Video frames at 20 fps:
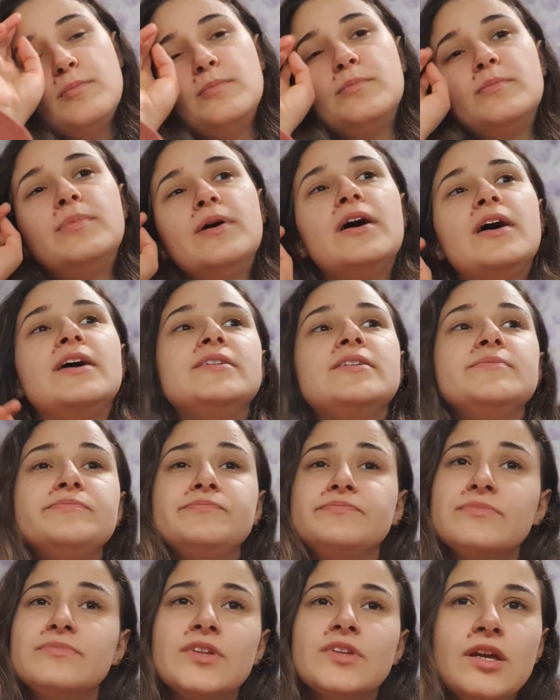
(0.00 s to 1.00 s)
But
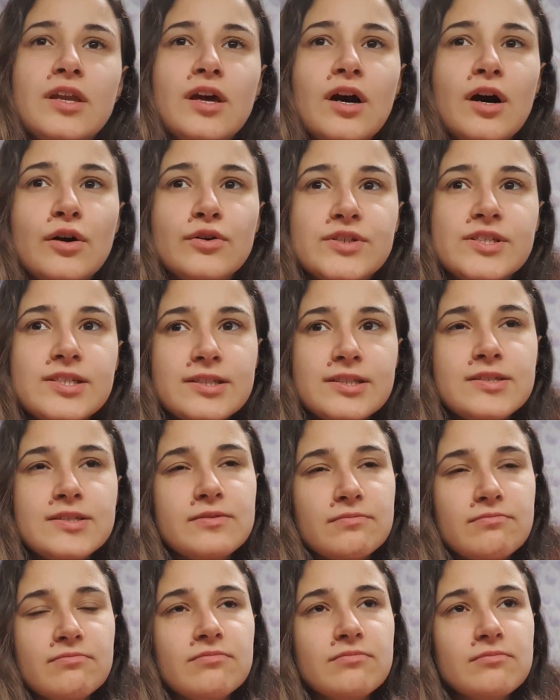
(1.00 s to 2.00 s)

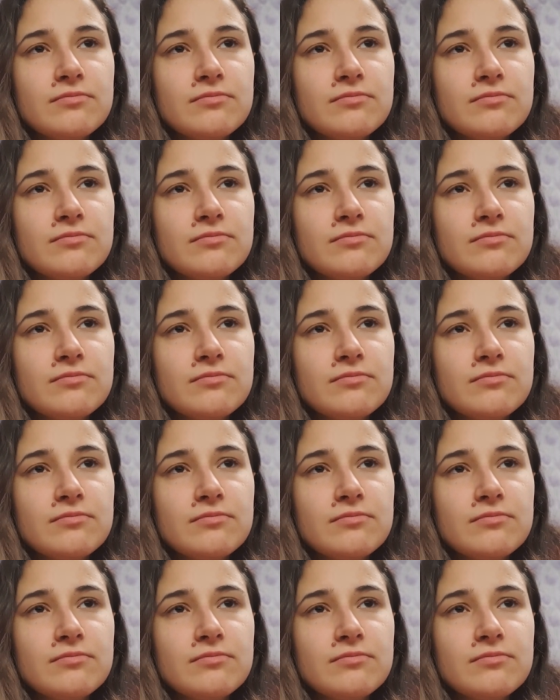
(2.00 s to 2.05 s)
since